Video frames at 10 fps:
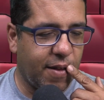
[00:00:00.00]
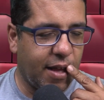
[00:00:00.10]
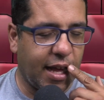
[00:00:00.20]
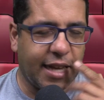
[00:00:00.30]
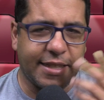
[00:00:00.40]

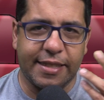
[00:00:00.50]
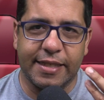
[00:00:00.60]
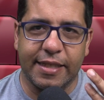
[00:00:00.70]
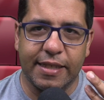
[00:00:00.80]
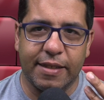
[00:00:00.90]

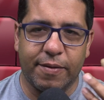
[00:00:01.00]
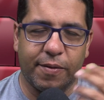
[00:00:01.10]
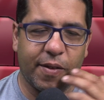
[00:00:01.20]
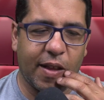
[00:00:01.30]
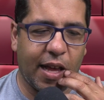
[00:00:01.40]
Us,
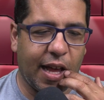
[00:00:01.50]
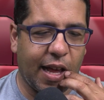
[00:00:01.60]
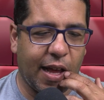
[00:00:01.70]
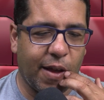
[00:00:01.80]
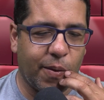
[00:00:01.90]

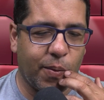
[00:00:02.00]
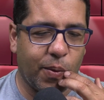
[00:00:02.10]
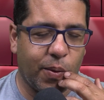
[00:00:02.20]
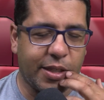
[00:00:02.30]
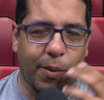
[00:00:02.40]

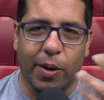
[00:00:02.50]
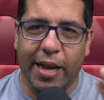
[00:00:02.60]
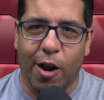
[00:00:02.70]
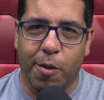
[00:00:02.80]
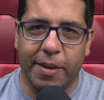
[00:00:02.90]
what's that one?
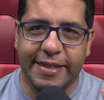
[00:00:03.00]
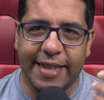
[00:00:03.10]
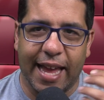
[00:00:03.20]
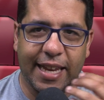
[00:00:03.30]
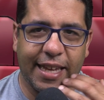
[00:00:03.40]
Harry Met
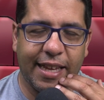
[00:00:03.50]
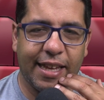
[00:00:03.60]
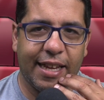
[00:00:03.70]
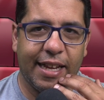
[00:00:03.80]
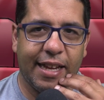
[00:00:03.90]
Sally.
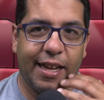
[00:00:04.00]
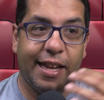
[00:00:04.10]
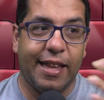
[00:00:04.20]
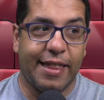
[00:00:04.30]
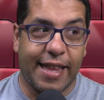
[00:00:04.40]

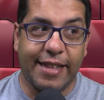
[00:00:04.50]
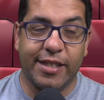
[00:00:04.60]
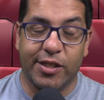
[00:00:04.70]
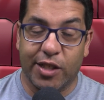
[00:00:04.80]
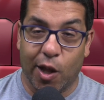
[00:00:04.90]
That's a
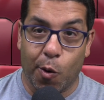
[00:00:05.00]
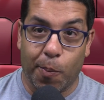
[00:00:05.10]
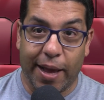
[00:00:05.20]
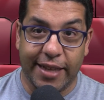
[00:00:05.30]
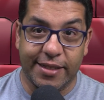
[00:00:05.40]
slower
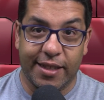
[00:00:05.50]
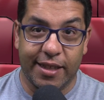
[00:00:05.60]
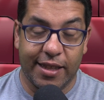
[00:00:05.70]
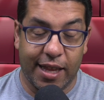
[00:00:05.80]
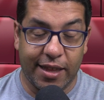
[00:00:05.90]
pace
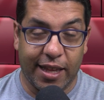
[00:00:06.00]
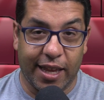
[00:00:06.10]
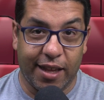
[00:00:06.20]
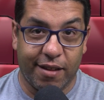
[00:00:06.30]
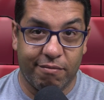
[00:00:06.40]
than
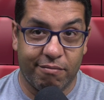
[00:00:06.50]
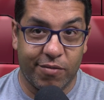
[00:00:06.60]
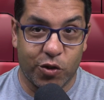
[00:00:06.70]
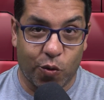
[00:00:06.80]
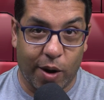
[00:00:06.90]
the
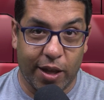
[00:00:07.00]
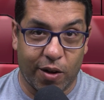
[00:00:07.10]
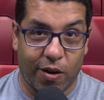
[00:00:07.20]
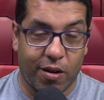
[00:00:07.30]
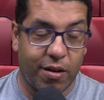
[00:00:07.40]
trailer